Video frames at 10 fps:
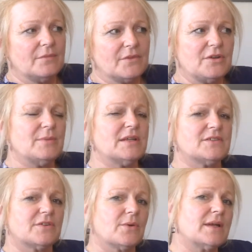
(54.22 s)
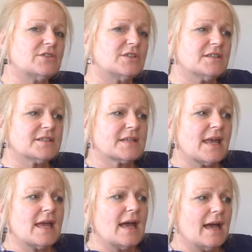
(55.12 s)
3 minutes for questions,
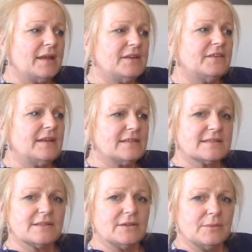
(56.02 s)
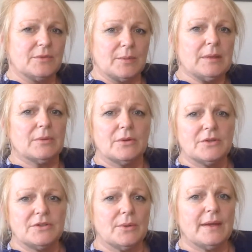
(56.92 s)
and it's the people who are
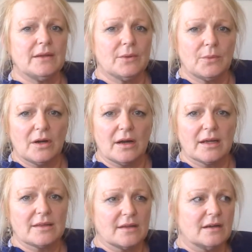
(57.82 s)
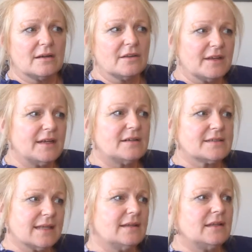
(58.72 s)
doing the work that are there
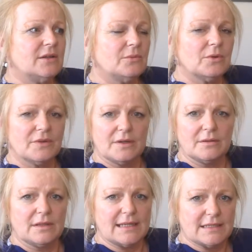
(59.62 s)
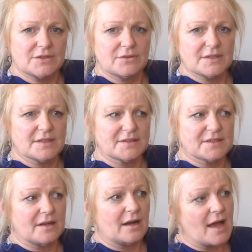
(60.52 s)
telling you what their latest
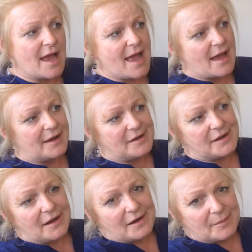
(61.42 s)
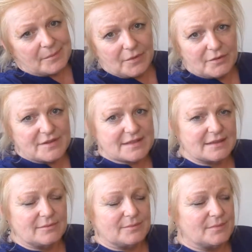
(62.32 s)
results are. And I'm obviously,